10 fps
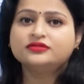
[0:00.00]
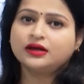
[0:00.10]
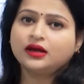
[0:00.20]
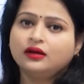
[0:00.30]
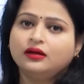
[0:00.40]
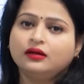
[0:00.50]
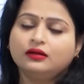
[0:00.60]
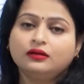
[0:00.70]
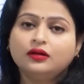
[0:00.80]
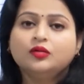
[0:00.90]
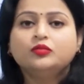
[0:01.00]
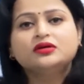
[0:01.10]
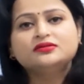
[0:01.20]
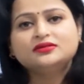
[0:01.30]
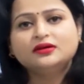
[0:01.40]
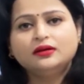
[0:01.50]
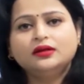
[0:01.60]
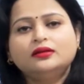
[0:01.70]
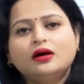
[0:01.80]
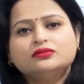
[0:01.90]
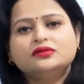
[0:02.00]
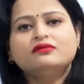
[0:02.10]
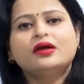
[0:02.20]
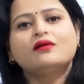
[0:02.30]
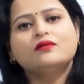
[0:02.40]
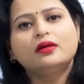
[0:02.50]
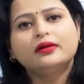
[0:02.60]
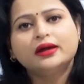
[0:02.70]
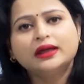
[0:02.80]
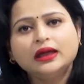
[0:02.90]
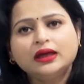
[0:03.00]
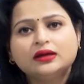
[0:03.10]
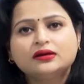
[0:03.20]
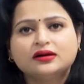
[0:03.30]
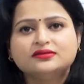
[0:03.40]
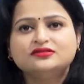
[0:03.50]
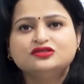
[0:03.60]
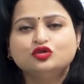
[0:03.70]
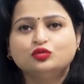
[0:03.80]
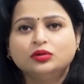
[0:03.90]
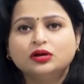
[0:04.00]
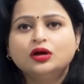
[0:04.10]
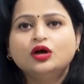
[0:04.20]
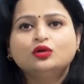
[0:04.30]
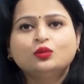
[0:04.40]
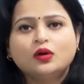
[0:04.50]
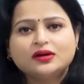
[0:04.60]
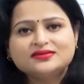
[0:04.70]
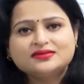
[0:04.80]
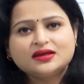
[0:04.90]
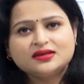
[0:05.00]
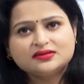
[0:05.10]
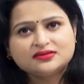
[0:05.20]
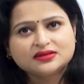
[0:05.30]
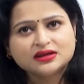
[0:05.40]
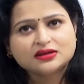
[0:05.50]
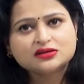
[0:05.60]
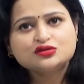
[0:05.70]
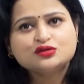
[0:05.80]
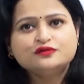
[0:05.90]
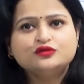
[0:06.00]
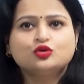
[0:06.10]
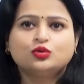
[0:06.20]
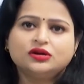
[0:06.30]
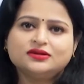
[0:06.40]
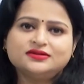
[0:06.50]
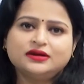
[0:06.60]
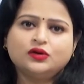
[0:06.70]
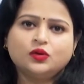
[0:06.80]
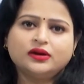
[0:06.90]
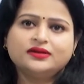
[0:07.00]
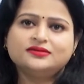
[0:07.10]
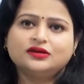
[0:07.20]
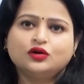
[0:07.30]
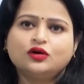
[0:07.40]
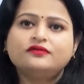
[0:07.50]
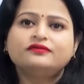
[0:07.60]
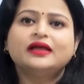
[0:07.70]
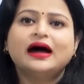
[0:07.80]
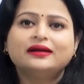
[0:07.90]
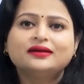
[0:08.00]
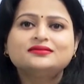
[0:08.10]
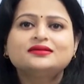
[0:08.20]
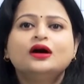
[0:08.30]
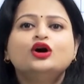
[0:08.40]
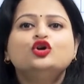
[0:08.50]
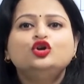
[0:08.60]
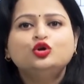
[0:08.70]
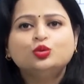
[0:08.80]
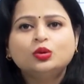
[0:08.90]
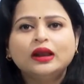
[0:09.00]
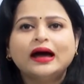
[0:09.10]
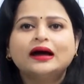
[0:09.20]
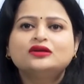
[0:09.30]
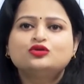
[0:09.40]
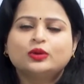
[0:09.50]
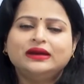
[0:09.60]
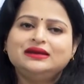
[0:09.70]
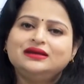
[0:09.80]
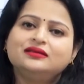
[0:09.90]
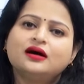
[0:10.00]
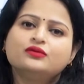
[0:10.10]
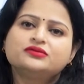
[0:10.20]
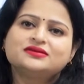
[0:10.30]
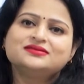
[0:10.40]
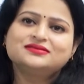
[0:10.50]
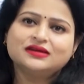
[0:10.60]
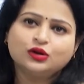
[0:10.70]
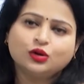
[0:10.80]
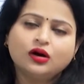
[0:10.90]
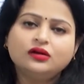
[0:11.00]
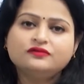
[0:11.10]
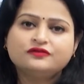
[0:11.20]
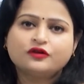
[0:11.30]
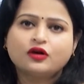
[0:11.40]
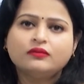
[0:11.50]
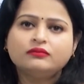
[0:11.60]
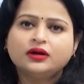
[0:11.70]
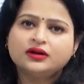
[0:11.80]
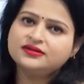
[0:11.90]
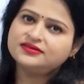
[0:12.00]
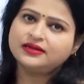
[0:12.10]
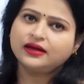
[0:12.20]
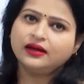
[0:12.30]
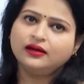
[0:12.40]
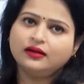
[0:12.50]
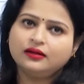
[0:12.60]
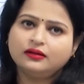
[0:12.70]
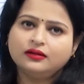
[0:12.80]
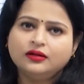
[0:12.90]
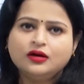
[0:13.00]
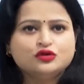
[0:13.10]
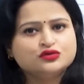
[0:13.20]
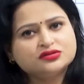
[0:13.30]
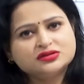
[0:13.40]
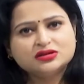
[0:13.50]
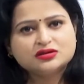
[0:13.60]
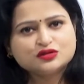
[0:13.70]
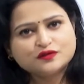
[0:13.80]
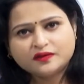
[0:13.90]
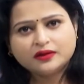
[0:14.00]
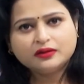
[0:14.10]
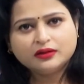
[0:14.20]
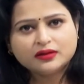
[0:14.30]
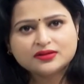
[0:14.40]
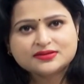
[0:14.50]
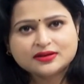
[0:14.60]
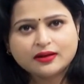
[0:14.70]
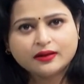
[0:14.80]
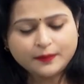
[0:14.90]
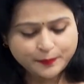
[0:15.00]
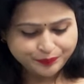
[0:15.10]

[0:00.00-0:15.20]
second year because 30,000 we have already consumed. So, what is the status of total set on and set off that is 2 lakh 20,000 set on from second year. So, status of third year is clear.